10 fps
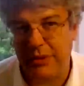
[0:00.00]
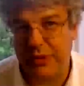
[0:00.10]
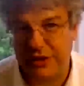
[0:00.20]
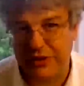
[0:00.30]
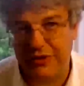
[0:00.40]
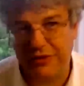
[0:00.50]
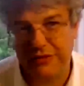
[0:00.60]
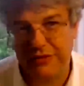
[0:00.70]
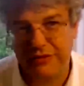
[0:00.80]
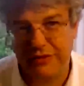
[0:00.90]
80 plus,
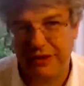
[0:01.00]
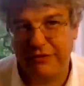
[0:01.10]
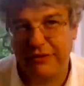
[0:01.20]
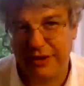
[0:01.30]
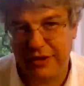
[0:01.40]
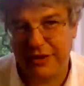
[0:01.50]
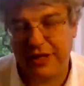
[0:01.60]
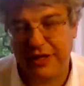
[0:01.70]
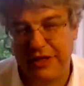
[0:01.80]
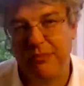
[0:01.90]

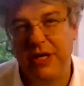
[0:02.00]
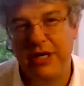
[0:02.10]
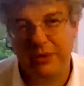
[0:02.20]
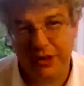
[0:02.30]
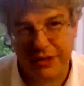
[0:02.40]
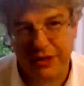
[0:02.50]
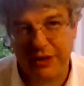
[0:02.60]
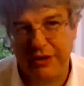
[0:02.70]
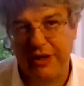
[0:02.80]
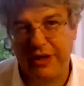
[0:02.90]
definitely, it has a much,
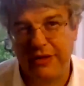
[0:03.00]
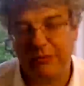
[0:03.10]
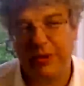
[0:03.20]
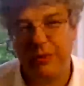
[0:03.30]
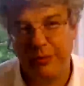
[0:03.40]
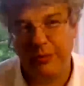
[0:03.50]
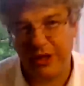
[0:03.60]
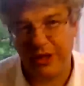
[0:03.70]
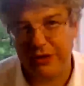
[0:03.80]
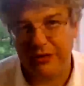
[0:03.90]
much higher rate than
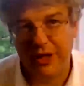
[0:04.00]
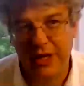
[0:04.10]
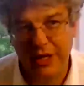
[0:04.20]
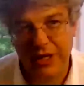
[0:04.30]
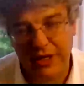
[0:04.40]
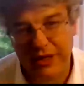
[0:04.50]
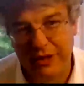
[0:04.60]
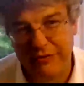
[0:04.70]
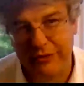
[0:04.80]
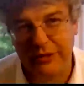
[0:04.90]
people below
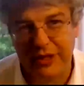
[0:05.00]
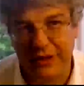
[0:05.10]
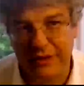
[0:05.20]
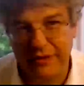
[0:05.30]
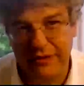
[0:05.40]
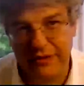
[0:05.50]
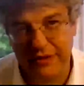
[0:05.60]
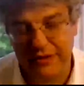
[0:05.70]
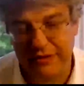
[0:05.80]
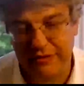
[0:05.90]
40,
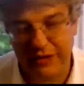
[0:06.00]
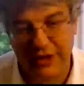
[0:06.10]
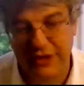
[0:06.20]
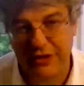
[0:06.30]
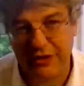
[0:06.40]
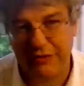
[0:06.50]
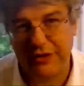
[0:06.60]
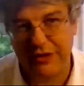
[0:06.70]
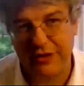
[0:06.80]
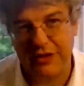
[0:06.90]
very
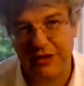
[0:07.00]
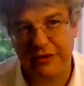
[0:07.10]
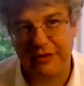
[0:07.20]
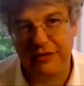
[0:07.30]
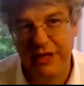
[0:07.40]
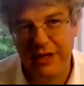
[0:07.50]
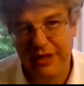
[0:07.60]
significantly so.